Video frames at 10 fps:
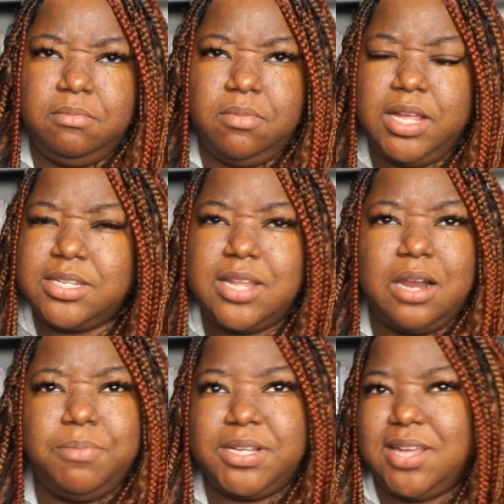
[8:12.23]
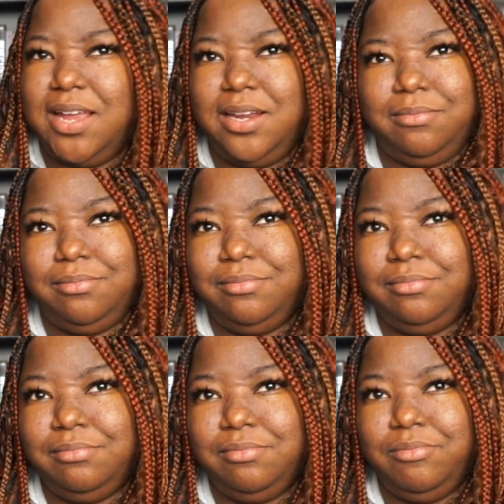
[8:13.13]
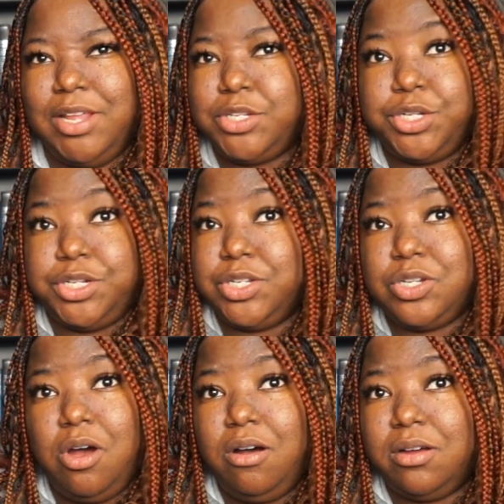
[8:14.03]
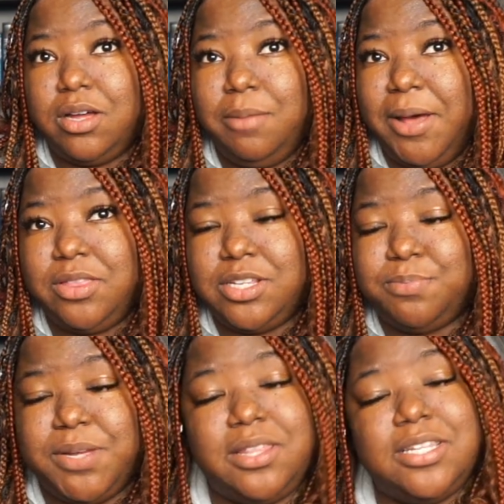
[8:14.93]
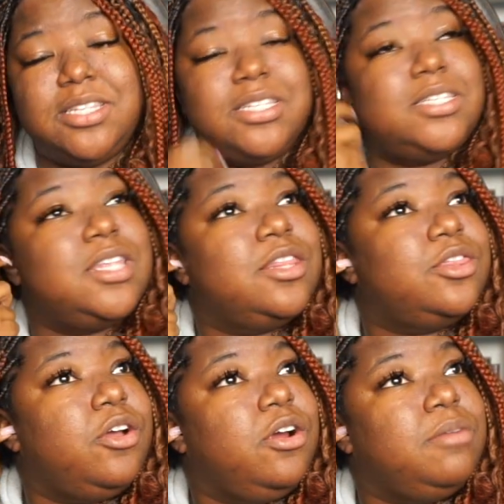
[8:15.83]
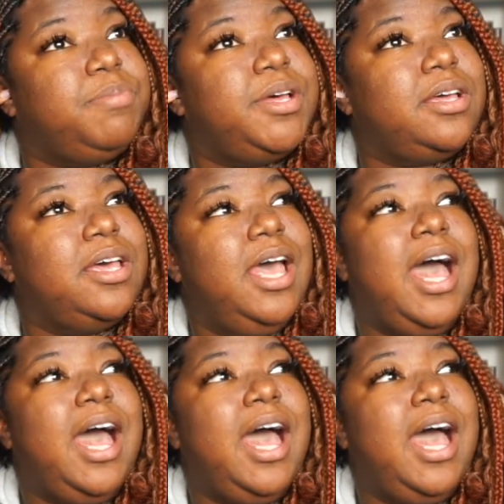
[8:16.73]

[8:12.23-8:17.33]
It's not a book signing. It's just a talk about this book. This is the third book.